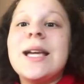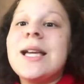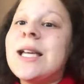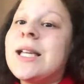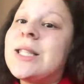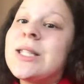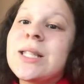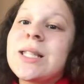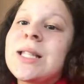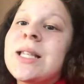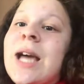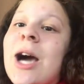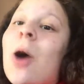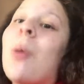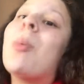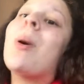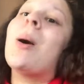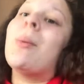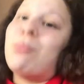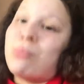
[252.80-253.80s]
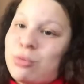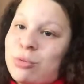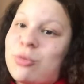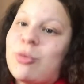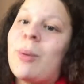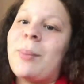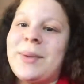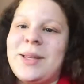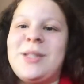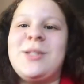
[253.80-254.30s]
it doesn't help, I
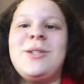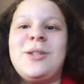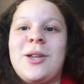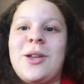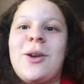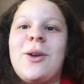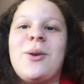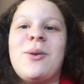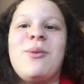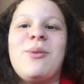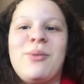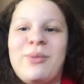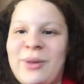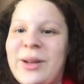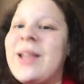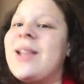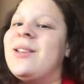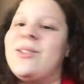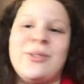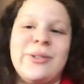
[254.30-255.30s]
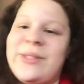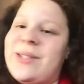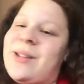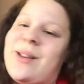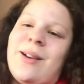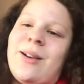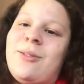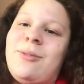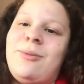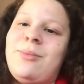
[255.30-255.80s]
promise you. Like, it doesn't
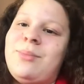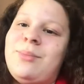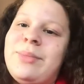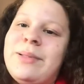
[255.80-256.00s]
help.